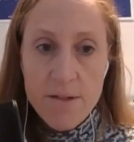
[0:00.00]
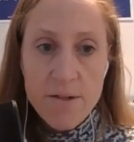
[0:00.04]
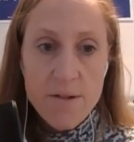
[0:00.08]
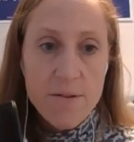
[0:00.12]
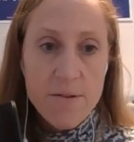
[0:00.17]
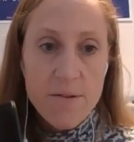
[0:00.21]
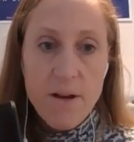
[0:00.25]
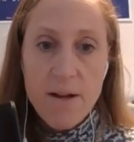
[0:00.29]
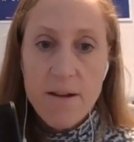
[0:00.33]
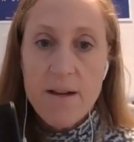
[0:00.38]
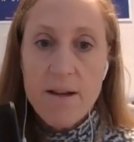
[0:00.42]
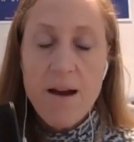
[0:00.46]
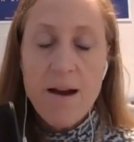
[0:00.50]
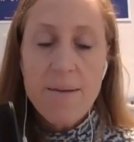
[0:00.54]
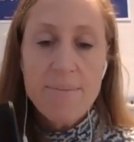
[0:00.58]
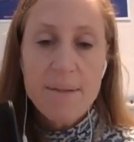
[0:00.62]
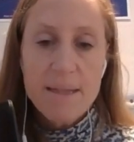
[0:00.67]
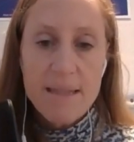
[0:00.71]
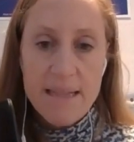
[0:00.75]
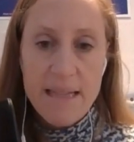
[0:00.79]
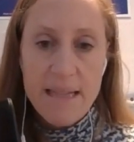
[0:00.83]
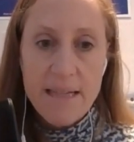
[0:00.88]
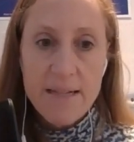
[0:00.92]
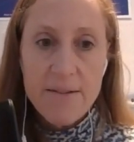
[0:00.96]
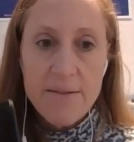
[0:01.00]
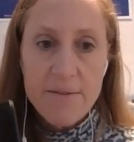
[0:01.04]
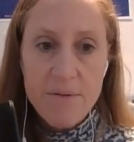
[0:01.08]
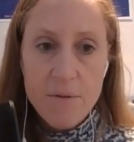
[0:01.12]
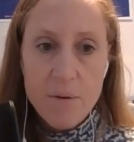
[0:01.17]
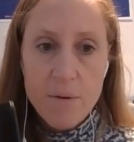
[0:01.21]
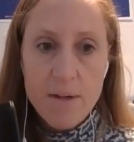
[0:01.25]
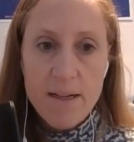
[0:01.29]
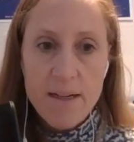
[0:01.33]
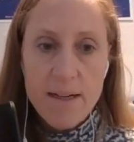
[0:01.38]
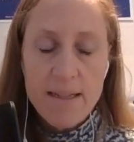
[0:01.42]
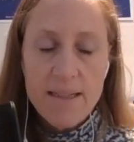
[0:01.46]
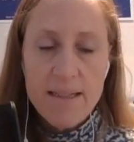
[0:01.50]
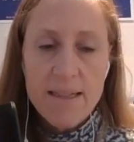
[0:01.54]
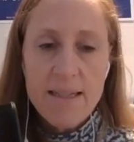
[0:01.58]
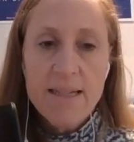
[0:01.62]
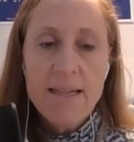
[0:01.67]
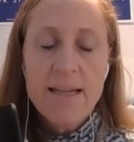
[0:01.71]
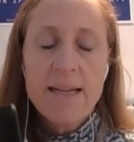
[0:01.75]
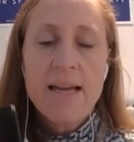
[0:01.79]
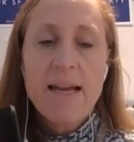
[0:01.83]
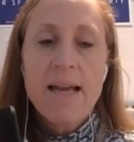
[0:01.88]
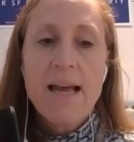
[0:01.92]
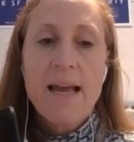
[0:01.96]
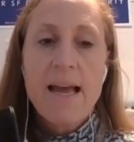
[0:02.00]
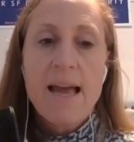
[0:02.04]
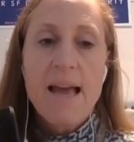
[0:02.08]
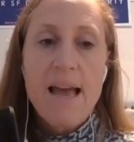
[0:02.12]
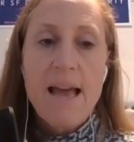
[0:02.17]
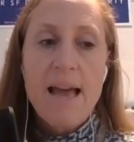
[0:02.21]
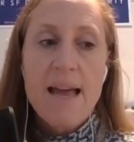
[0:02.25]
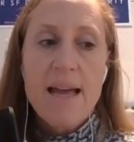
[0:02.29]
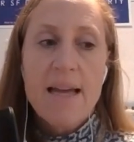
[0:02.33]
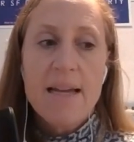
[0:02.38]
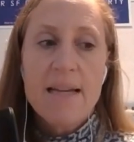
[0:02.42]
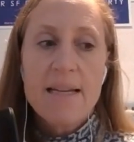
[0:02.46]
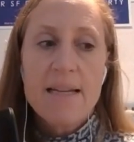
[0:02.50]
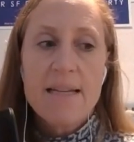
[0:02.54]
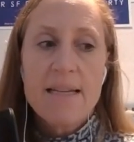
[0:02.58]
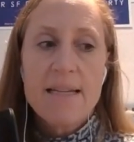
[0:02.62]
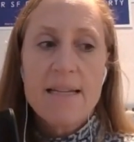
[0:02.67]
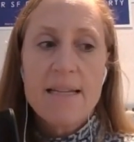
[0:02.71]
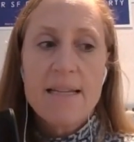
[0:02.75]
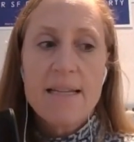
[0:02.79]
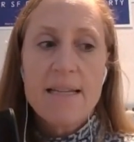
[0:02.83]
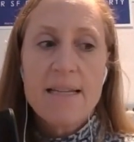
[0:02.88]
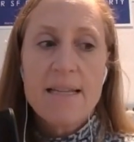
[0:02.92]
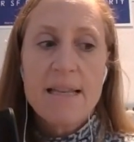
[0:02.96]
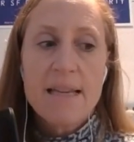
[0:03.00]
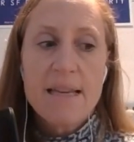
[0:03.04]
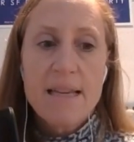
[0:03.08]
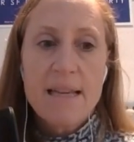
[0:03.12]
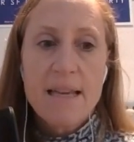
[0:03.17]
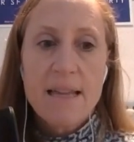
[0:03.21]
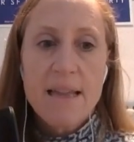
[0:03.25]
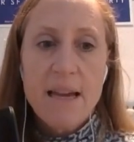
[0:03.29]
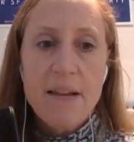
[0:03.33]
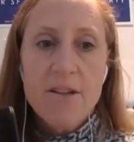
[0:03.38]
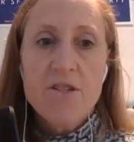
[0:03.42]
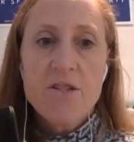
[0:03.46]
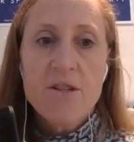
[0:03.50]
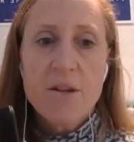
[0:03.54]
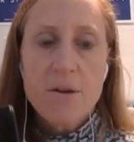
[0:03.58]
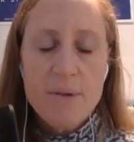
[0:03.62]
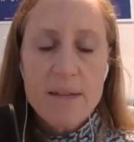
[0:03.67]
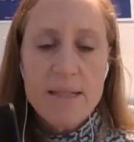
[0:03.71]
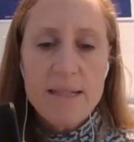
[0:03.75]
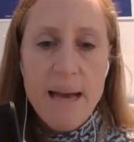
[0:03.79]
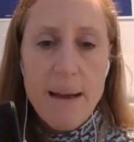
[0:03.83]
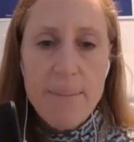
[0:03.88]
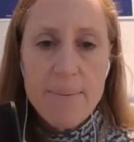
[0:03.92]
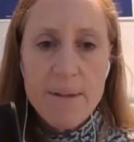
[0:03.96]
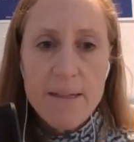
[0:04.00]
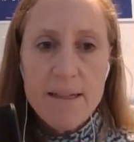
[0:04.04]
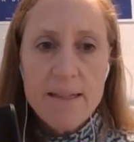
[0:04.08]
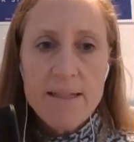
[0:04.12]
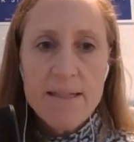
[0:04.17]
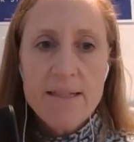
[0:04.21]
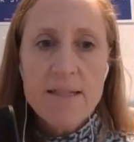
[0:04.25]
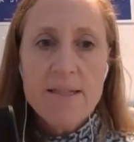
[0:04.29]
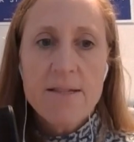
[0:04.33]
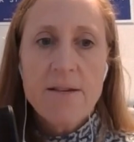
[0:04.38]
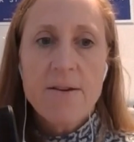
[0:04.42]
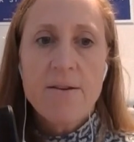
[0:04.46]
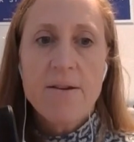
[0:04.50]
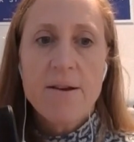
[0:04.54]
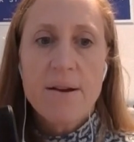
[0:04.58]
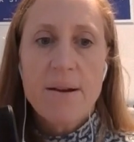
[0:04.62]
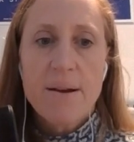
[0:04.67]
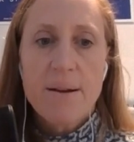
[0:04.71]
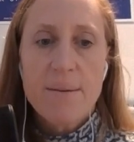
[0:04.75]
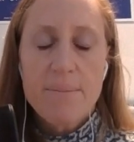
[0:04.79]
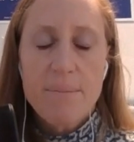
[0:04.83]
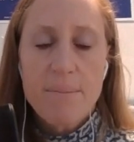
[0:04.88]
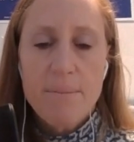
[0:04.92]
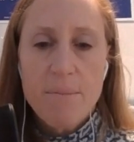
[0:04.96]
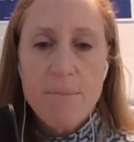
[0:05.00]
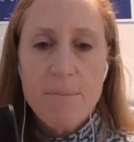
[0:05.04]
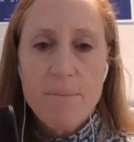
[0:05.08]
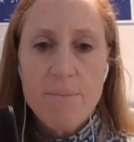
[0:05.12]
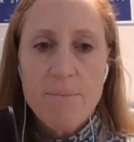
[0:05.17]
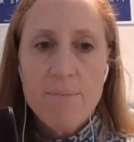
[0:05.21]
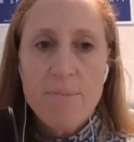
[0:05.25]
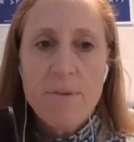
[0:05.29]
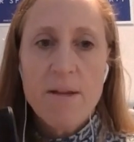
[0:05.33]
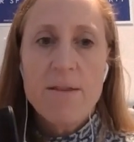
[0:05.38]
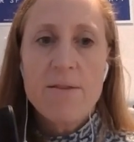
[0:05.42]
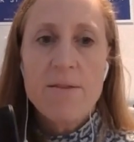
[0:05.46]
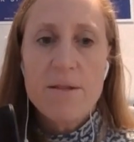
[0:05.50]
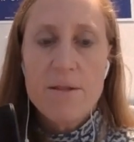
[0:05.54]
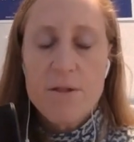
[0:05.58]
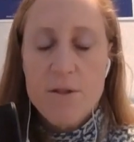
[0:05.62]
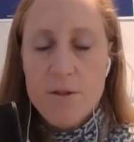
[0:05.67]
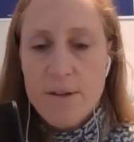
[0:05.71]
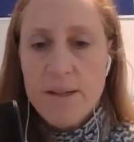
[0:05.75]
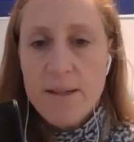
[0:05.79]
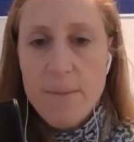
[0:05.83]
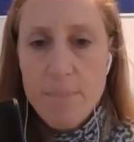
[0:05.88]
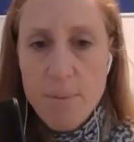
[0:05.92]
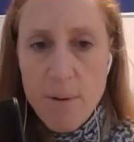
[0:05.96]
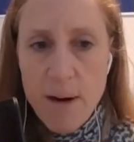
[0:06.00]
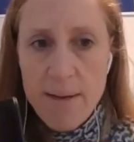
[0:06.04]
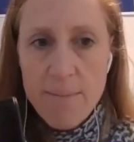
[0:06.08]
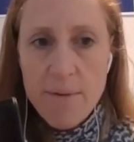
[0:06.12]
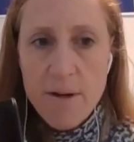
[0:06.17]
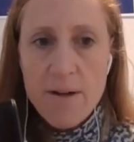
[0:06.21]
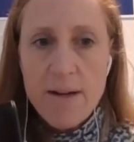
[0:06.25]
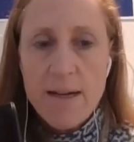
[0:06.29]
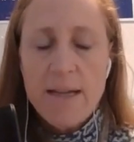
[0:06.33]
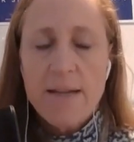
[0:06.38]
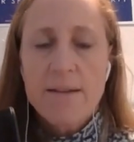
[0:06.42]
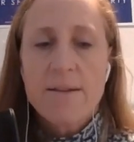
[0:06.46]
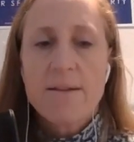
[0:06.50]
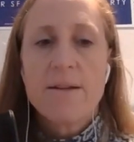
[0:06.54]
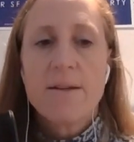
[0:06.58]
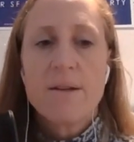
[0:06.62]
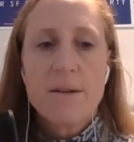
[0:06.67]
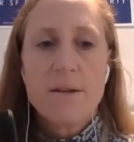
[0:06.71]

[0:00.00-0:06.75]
You're not compensated for it. And the election always happens in during the primary.